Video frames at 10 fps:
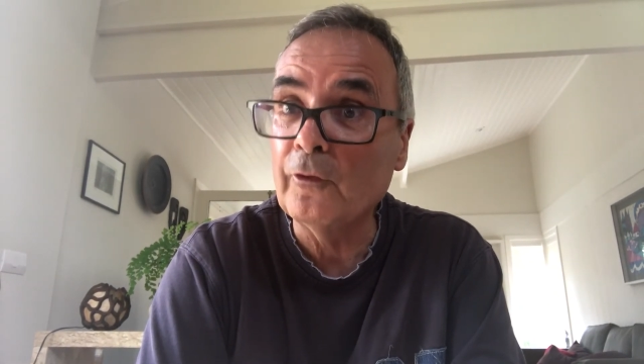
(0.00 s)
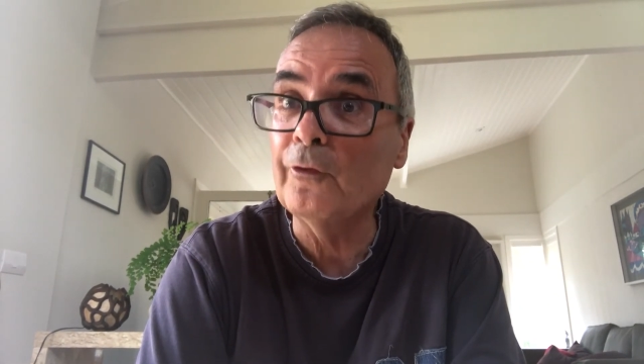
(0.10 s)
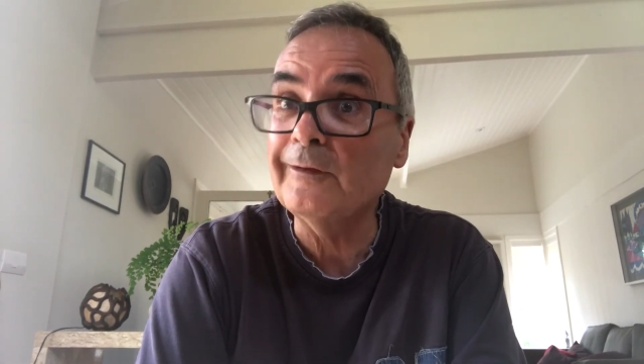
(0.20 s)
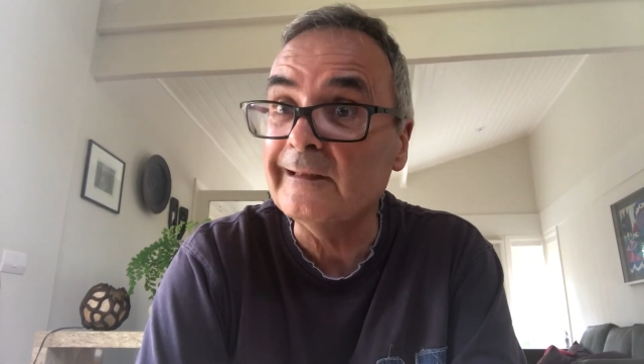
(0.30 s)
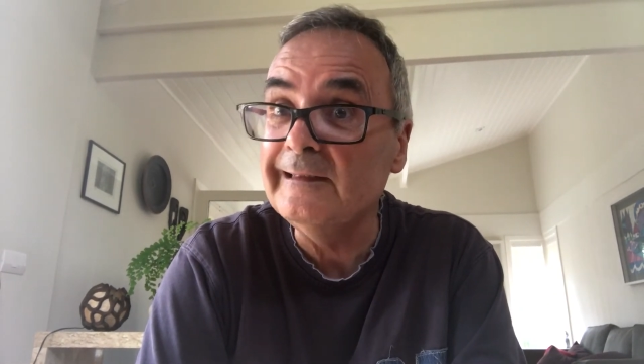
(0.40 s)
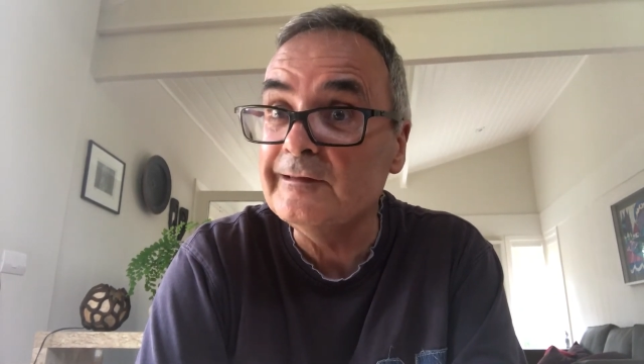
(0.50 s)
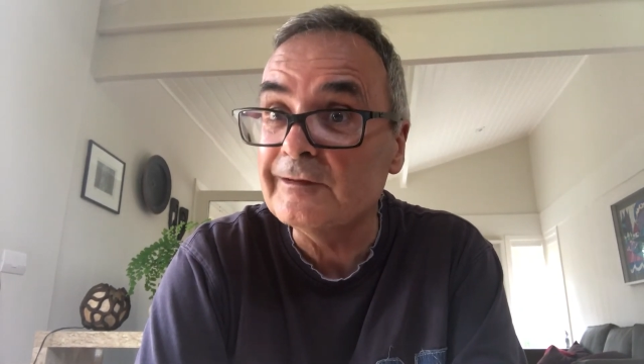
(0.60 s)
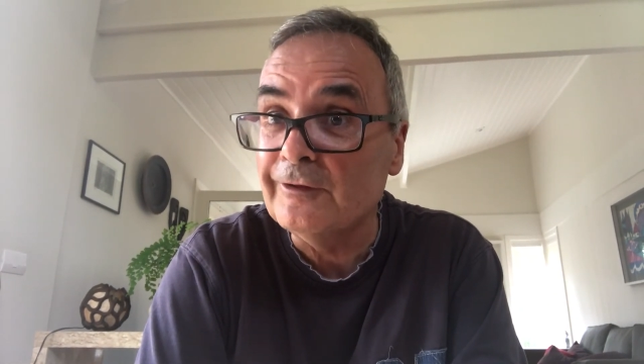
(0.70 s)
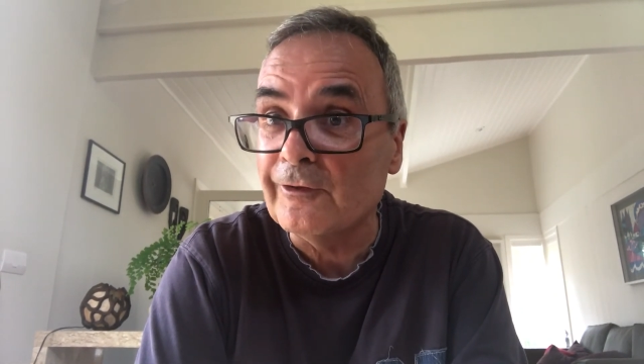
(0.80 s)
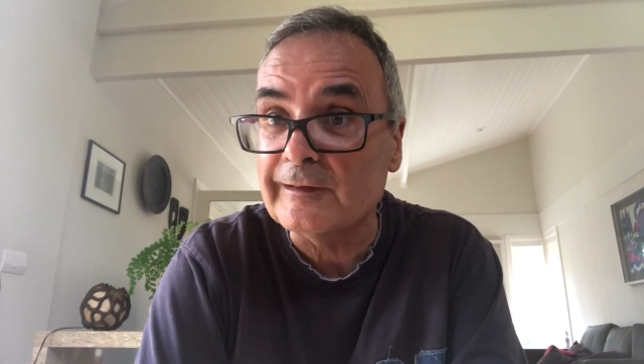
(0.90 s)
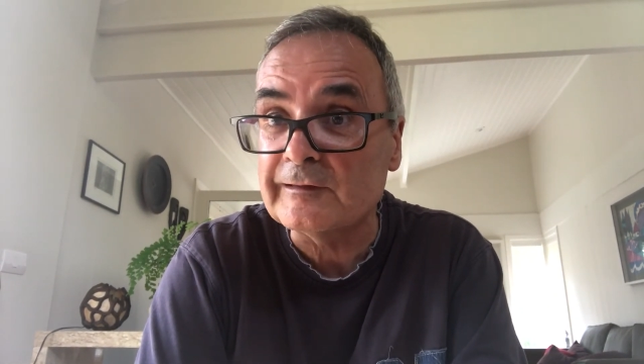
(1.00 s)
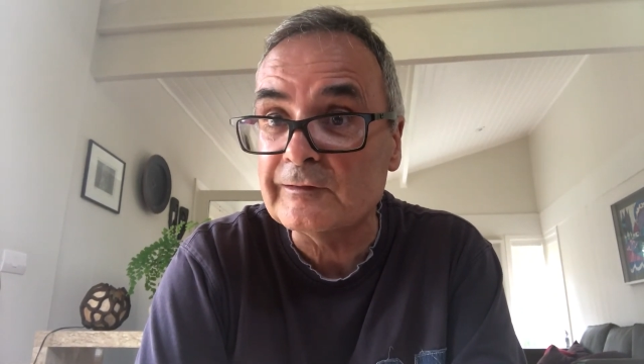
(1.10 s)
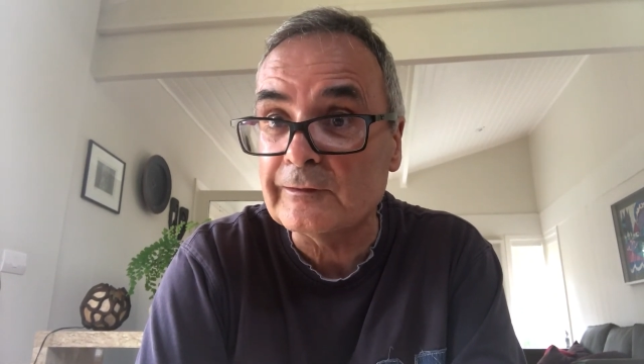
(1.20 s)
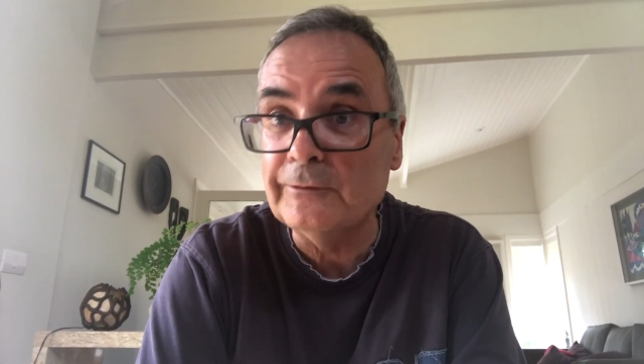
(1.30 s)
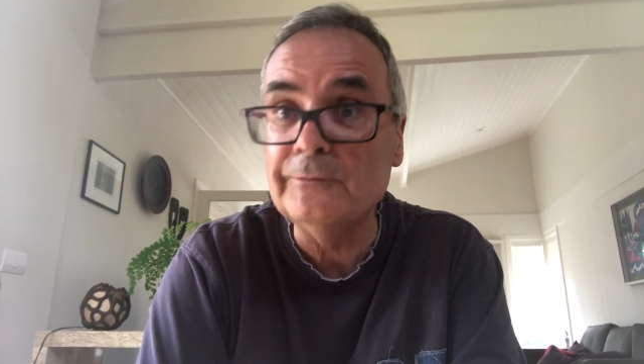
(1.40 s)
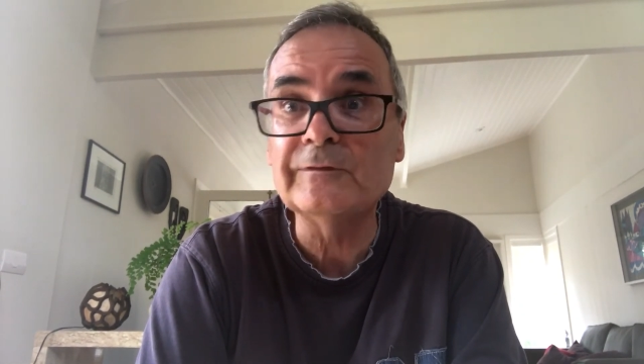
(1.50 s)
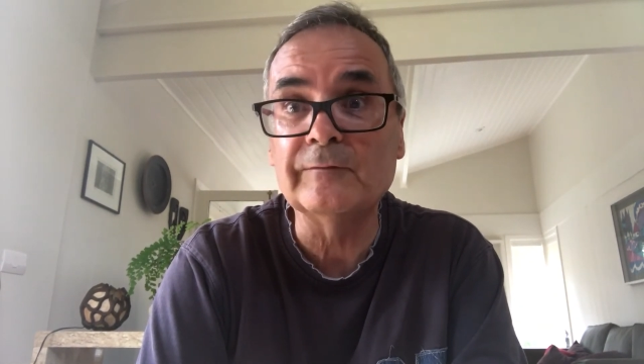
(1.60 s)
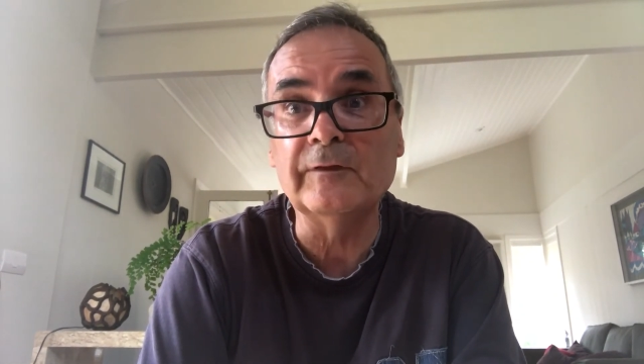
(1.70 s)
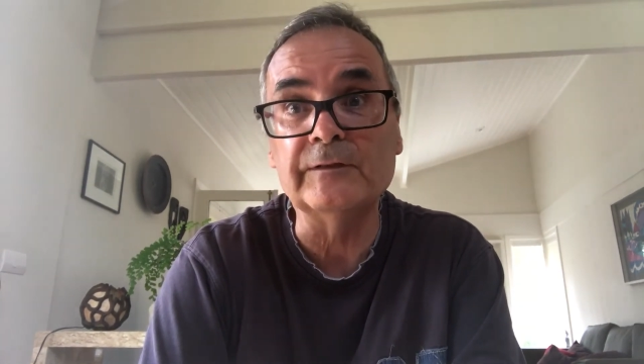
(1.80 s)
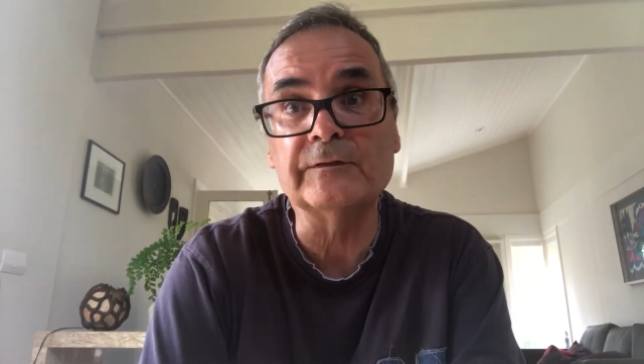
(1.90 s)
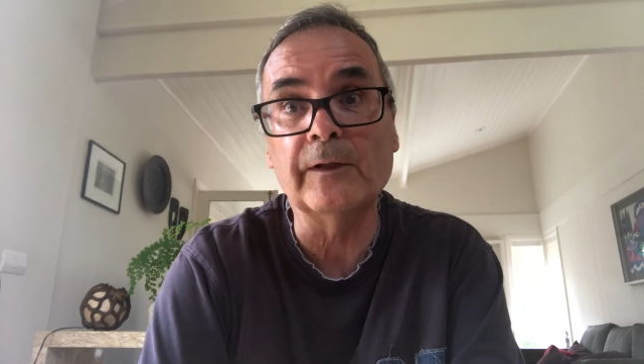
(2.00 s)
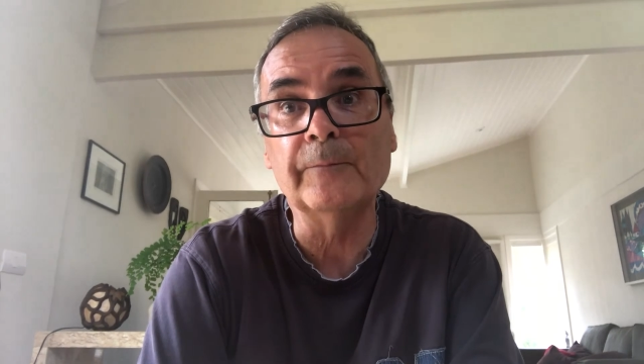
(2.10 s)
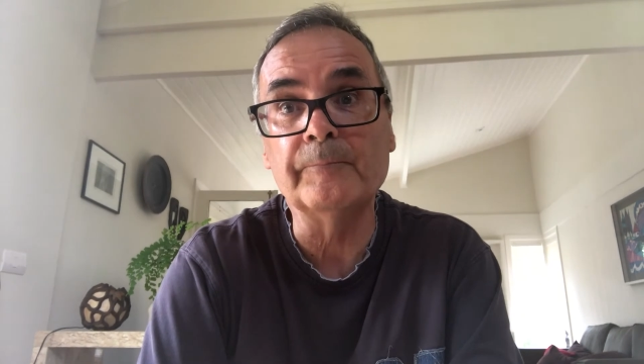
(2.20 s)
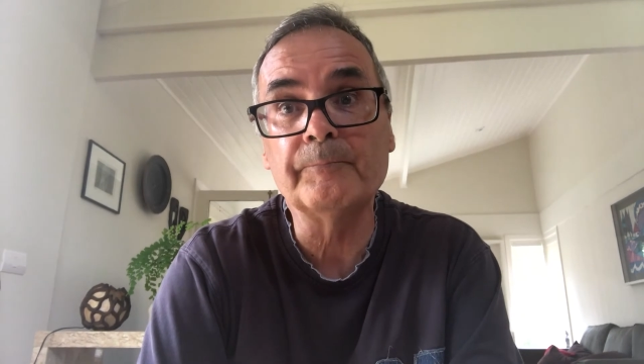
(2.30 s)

or at least not exclusively so.